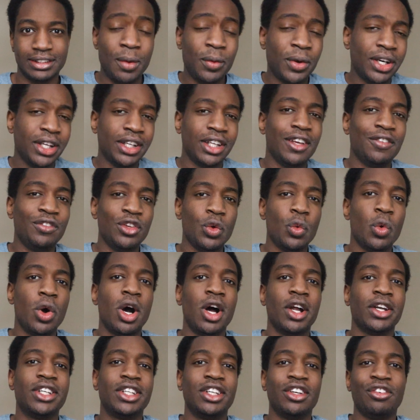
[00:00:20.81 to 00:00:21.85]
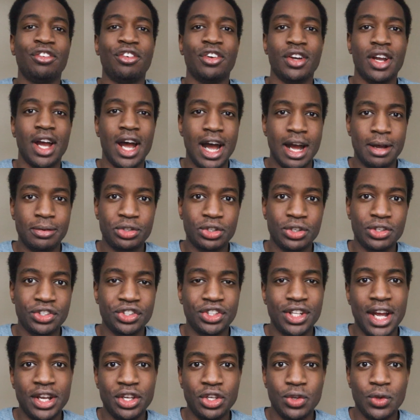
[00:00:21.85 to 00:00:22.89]
I want to give you all different options
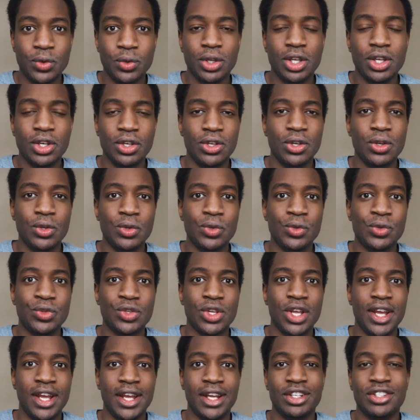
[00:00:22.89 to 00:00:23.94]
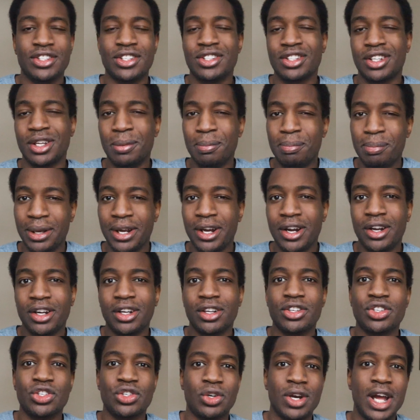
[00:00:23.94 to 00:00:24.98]
that you can use and just compare and
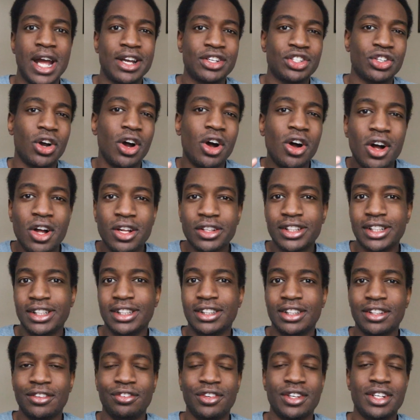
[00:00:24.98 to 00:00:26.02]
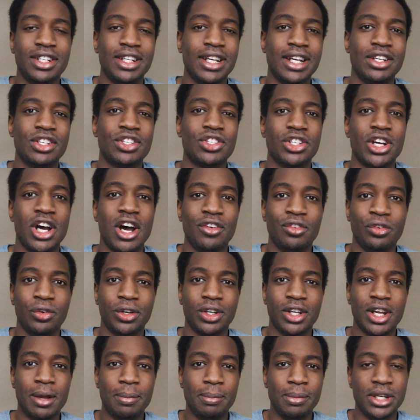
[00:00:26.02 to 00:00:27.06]
contrast all these different data software
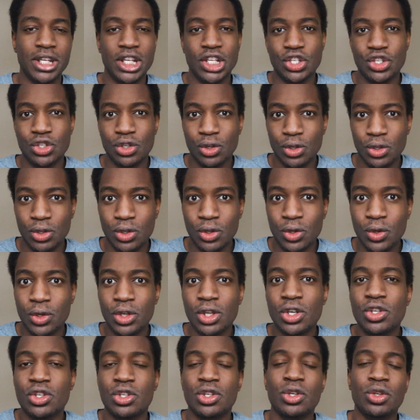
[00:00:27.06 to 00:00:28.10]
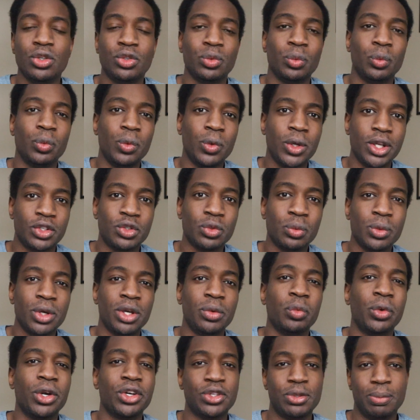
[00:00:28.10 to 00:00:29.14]
companies so you can choose which
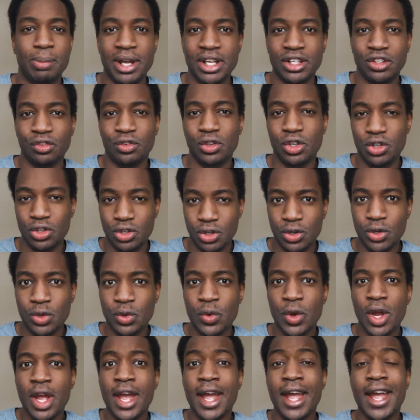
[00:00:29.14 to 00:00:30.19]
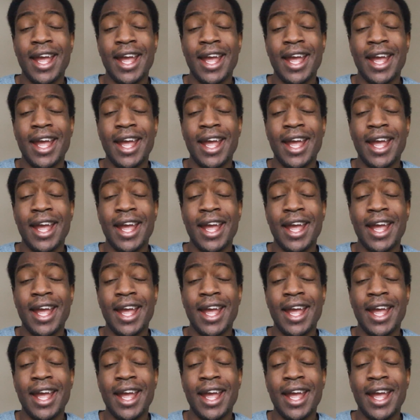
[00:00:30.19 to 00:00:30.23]
one works best for you